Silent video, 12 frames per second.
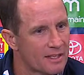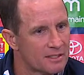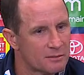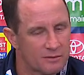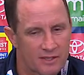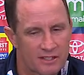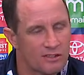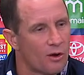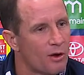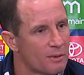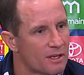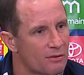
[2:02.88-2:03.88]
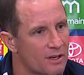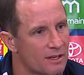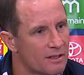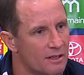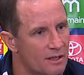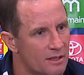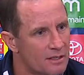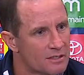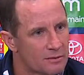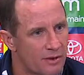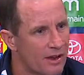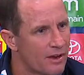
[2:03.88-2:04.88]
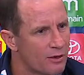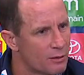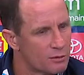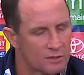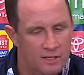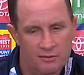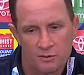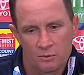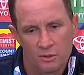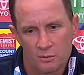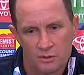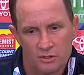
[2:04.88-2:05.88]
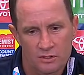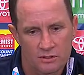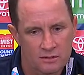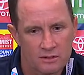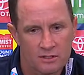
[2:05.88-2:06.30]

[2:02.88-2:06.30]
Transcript: some of our timing around, some of our aerial stuff as well was just,